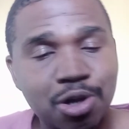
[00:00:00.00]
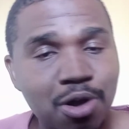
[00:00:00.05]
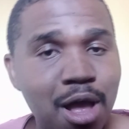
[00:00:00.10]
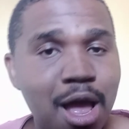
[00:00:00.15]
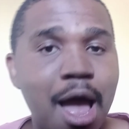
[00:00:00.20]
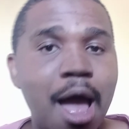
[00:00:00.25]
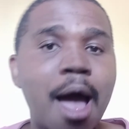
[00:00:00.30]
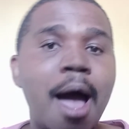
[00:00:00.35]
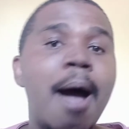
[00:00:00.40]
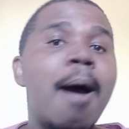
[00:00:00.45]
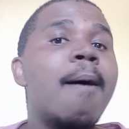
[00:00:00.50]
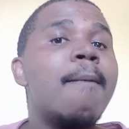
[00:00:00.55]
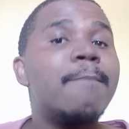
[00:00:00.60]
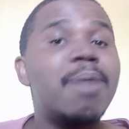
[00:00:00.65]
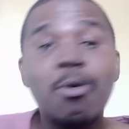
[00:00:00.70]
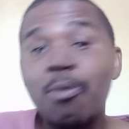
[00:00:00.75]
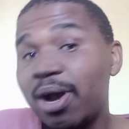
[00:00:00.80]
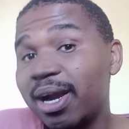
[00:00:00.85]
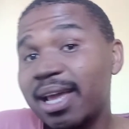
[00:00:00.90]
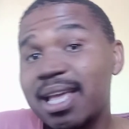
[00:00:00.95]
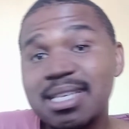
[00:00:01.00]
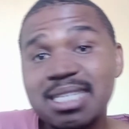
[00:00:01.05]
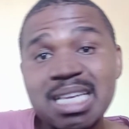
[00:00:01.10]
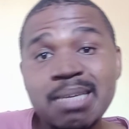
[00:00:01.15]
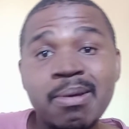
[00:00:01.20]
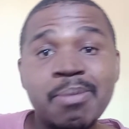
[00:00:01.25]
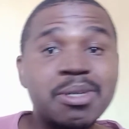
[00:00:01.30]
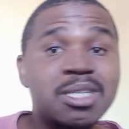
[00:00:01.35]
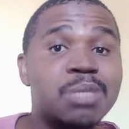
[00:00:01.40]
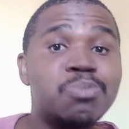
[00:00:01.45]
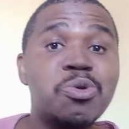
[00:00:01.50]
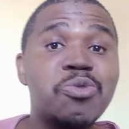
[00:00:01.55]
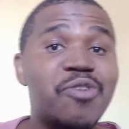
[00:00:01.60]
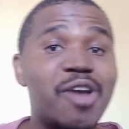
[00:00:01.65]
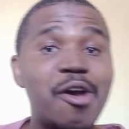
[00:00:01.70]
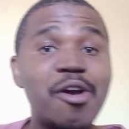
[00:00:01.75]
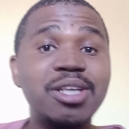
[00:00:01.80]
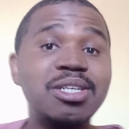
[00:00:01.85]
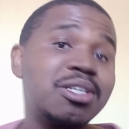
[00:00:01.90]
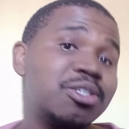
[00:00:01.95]
You know, but one can say maybe just
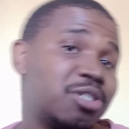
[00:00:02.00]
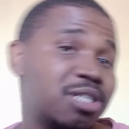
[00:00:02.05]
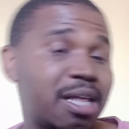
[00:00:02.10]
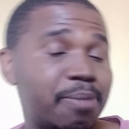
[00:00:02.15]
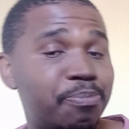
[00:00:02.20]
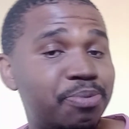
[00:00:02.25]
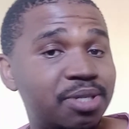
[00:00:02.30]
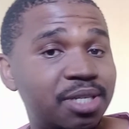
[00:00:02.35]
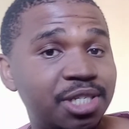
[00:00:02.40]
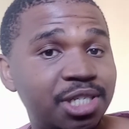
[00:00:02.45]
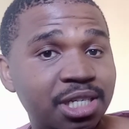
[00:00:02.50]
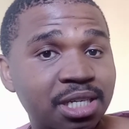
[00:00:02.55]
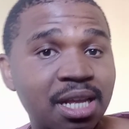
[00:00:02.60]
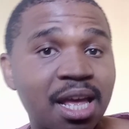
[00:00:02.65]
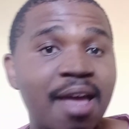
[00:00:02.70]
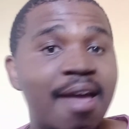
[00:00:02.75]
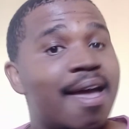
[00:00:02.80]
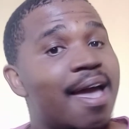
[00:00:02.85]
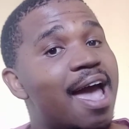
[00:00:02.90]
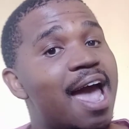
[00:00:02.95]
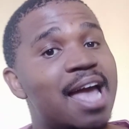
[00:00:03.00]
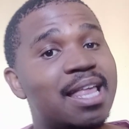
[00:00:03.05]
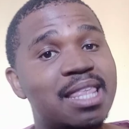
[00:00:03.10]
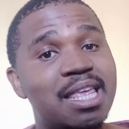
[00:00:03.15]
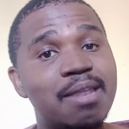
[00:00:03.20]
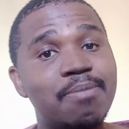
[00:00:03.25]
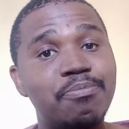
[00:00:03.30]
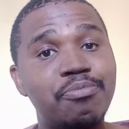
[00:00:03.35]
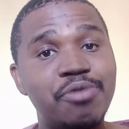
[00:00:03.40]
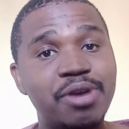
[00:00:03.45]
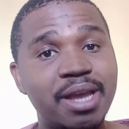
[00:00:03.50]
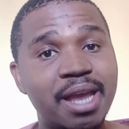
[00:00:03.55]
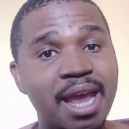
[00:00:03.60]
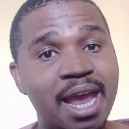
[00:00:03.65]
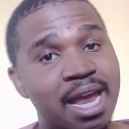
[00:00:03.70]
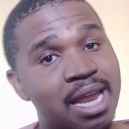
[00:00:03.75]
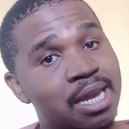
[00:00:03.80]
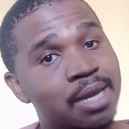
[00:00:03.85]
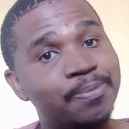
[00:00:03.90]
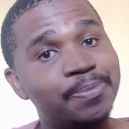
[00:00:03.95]
move Eriksen to that position and then bring
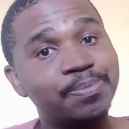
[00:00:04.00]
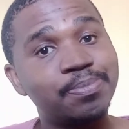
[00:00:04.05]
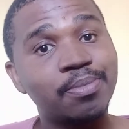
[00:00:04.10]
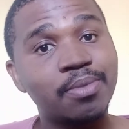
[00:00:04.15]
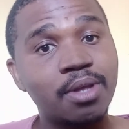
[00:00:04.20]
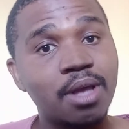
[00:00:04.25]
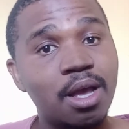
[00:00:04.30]
in